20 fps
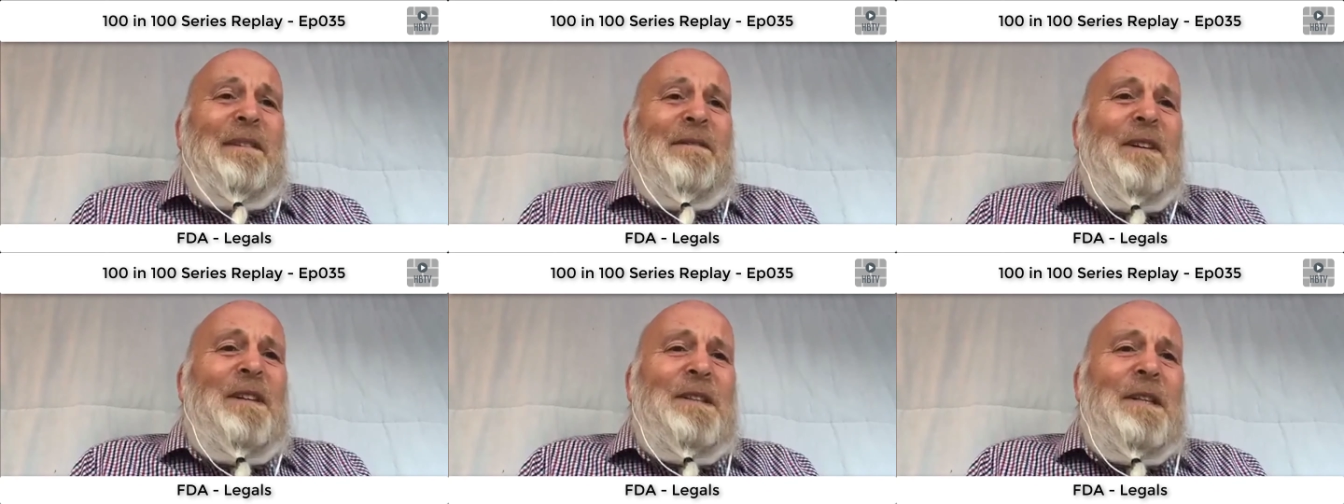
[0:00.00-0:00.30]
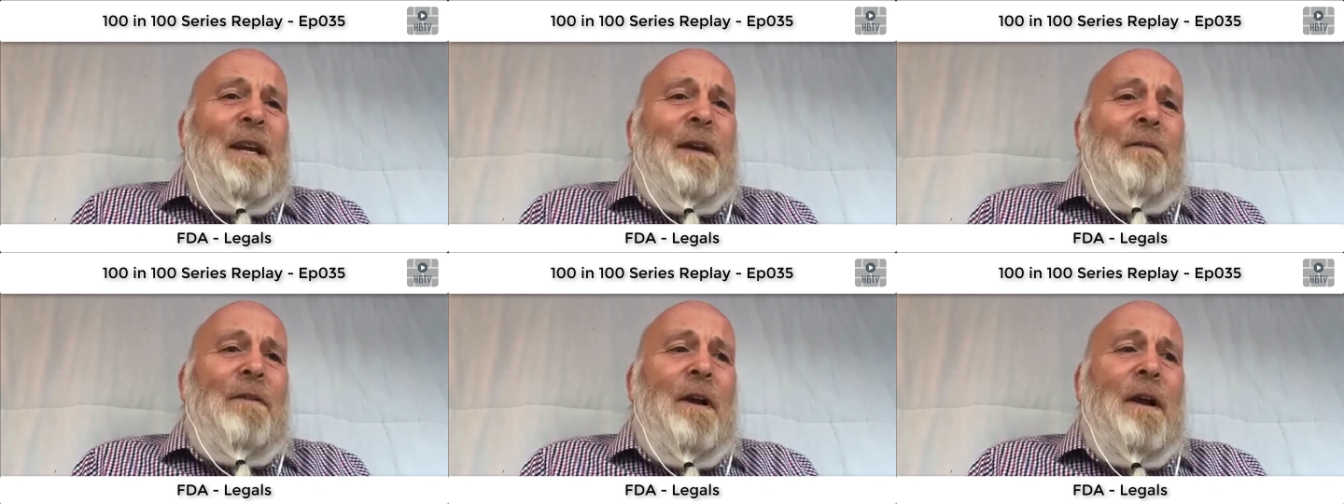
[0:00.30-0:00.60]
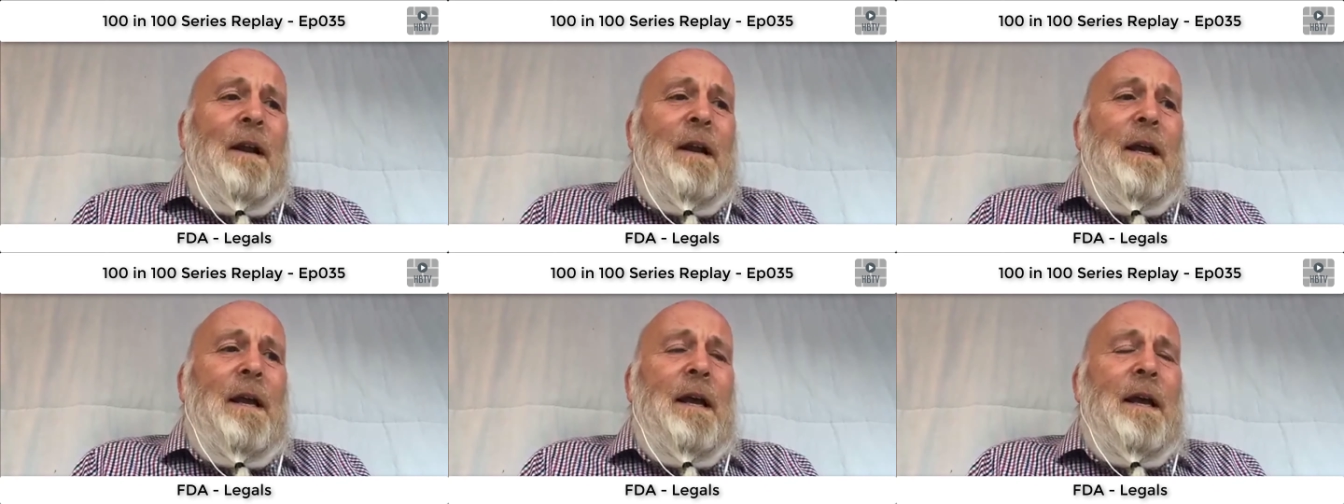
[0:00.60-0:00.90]
de-risk it
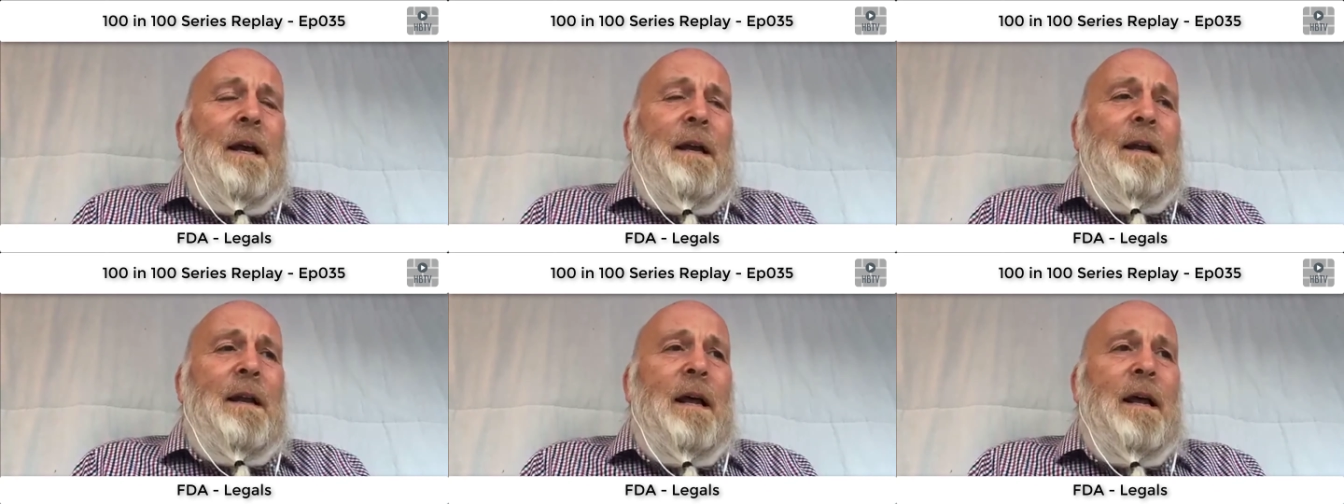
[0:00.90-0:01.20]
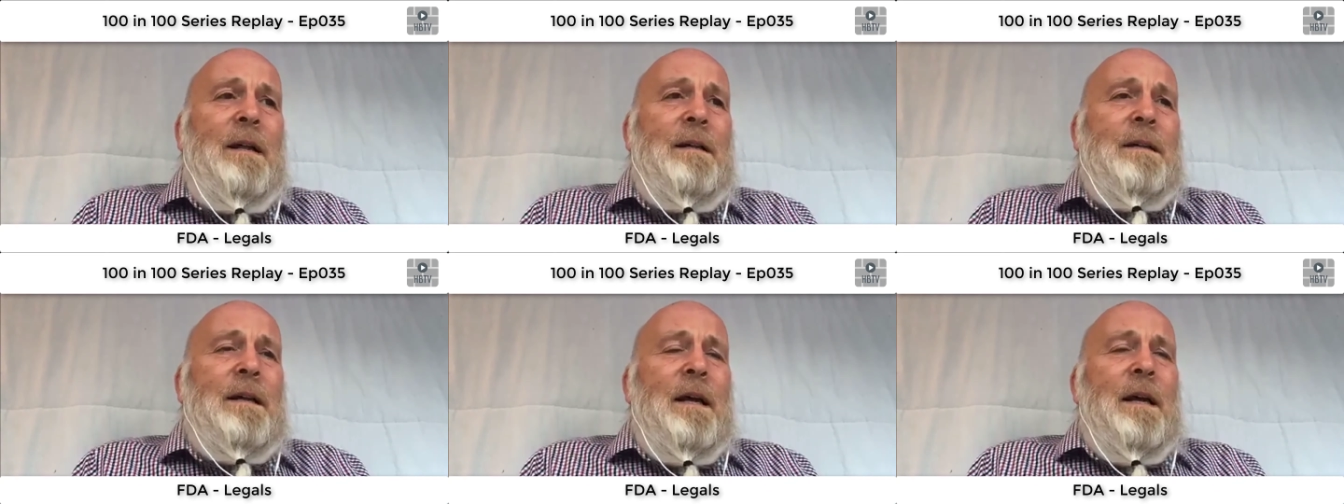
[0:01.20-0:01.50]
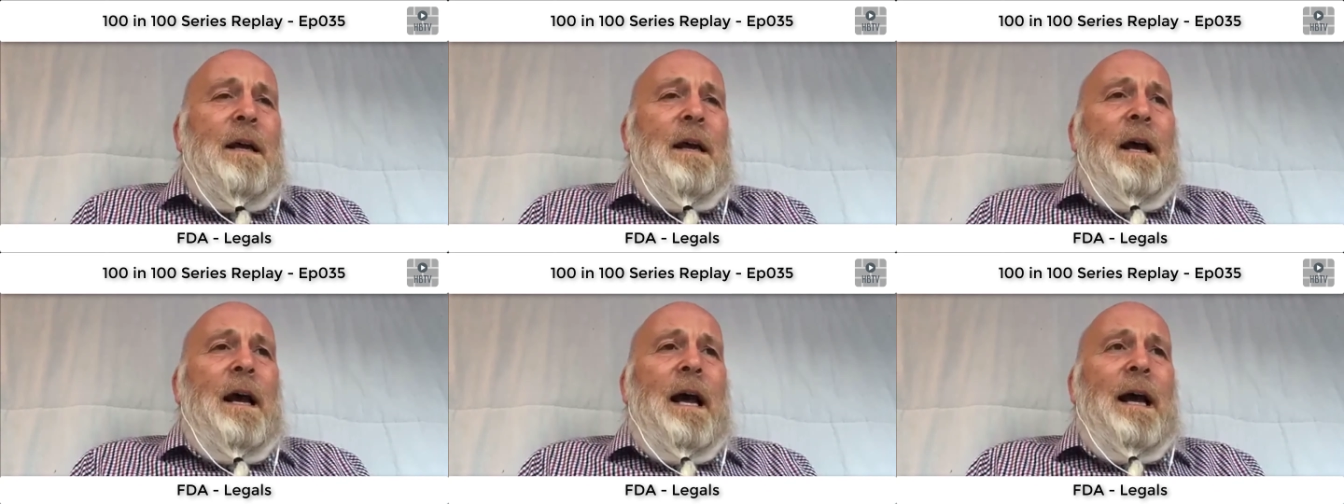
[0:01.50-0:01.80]
really,
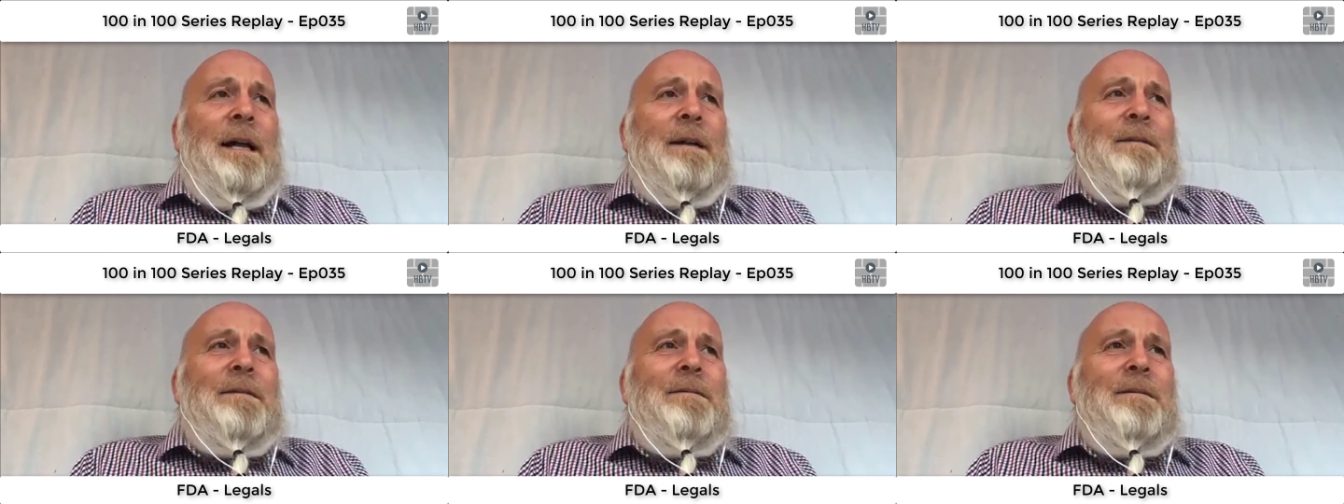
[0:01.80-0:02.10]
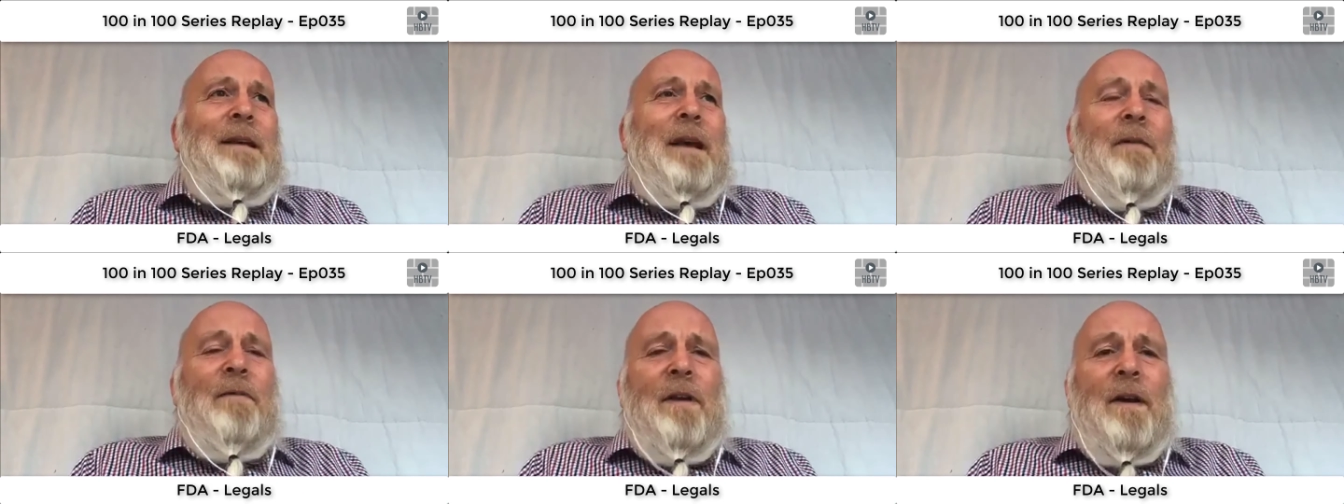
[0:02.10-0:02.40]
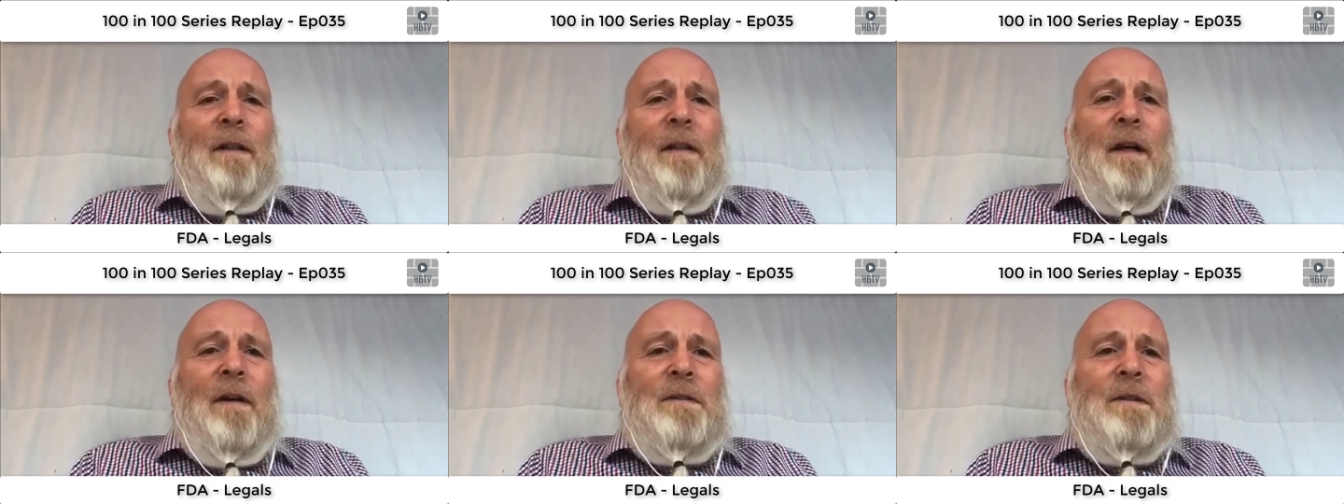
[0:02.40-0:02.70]
and get
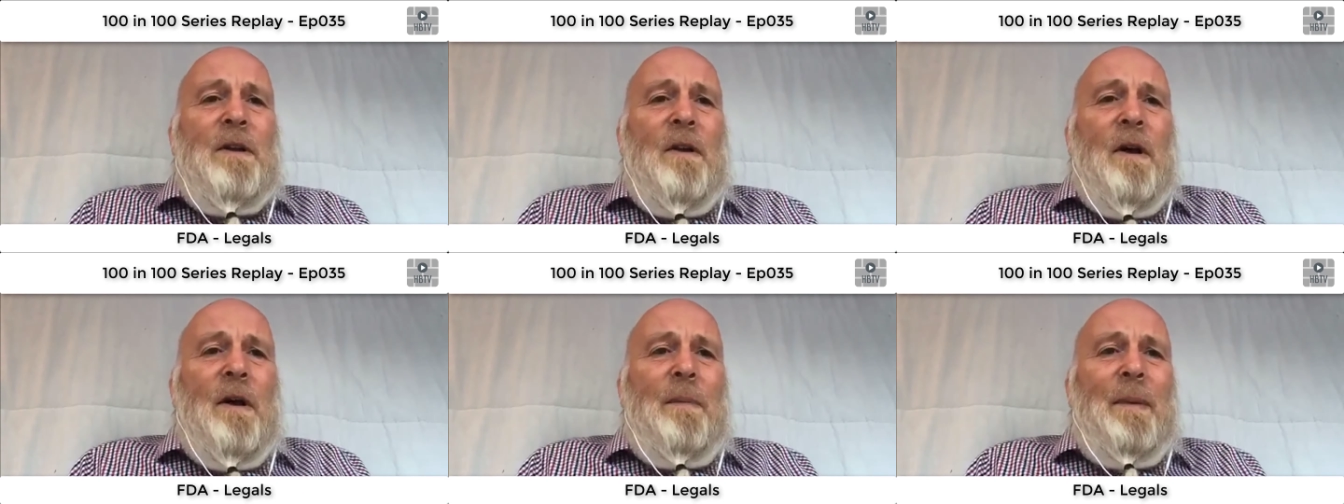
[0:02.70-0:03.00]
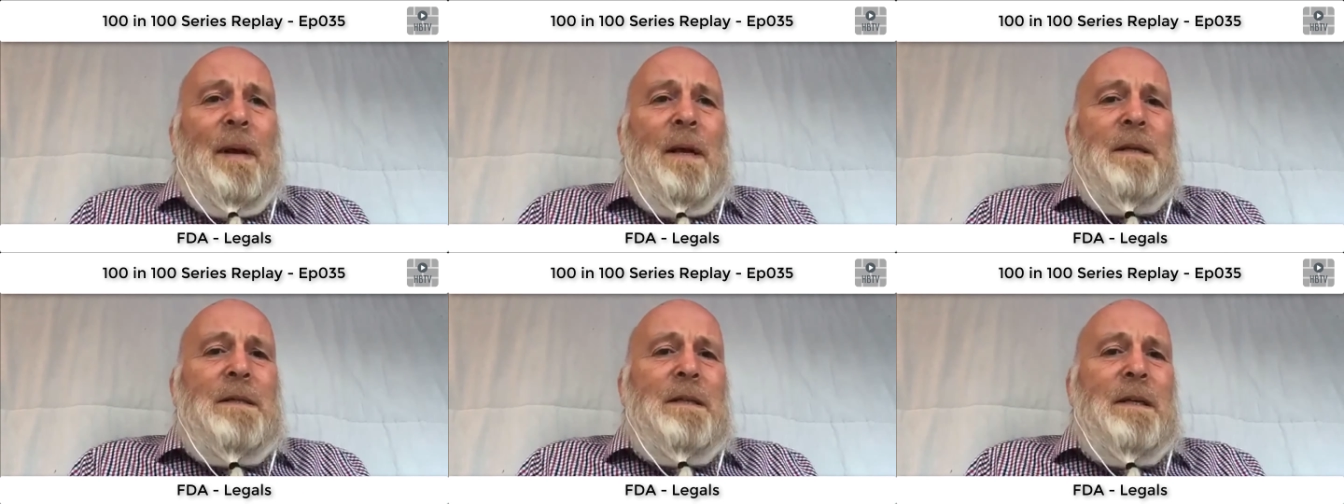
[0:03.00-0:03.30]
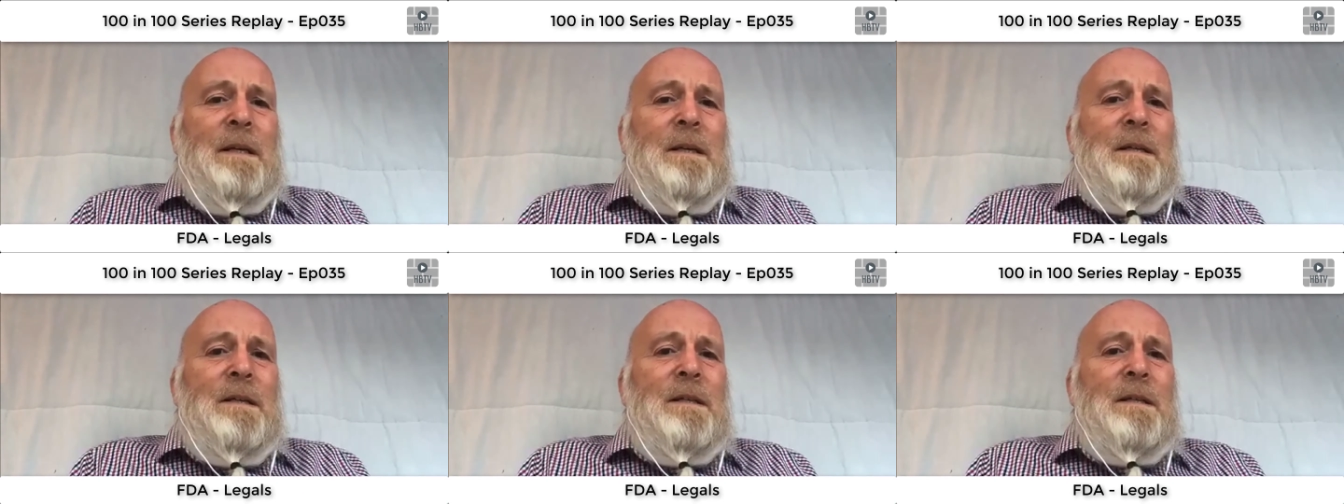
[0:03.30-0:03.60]
rid of those
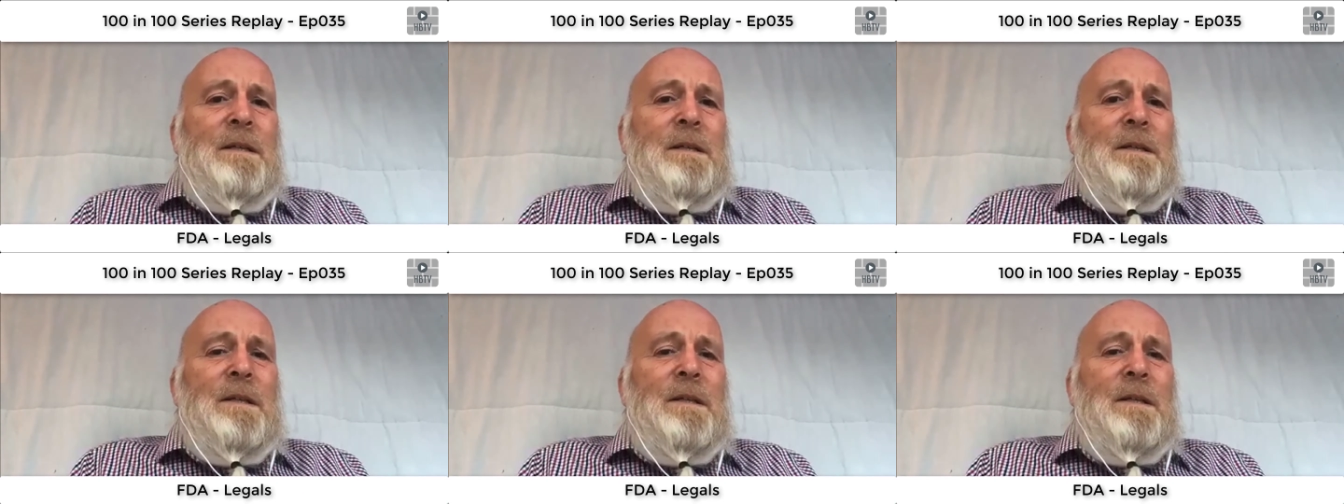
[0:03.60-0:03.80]
liabilities.